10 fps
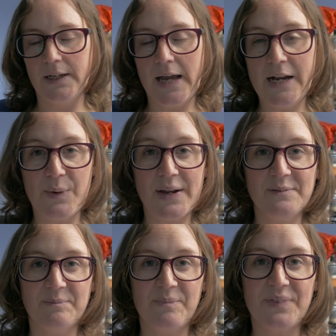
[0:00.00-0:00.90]
Anyway,
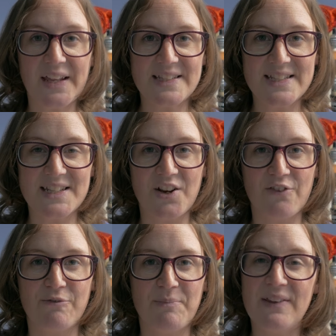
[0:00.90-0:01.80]
that is
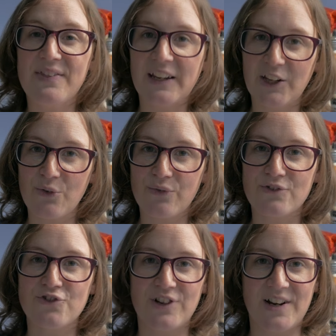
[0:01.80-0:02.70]
enough for me. Thank you all for
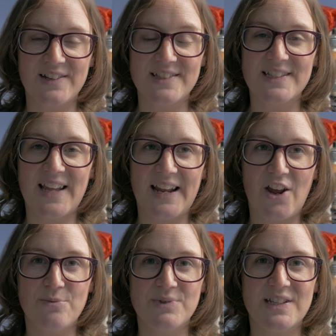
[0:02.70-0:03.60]
joining us today. I
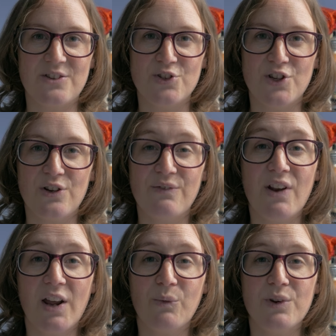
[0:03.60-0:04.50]
hope to see you soon. If you
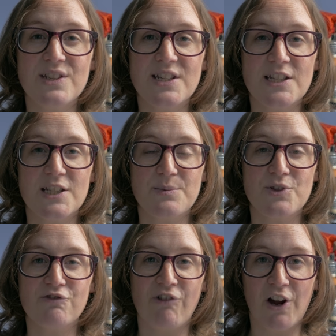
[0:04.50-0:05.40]
like what you see,
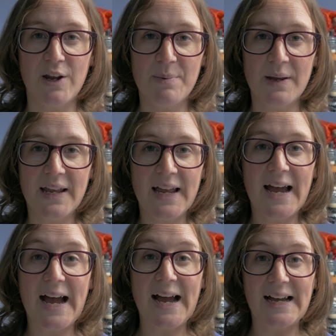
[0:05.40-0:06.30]
subscribe,
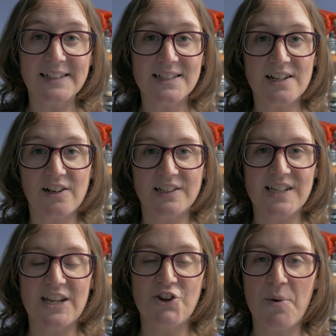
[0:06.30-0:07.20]
and I'd like to
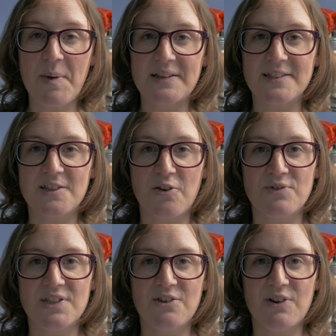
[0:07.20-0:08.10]
hear your comments, so
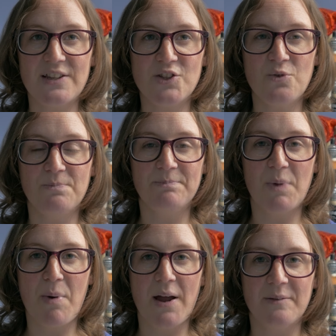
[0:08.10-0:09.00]
see you again soon.
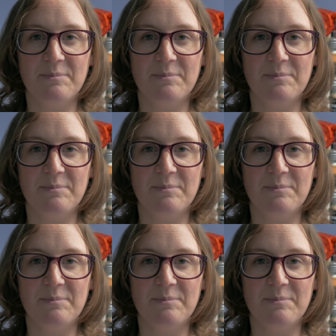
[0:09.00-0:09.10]
Bye-bye.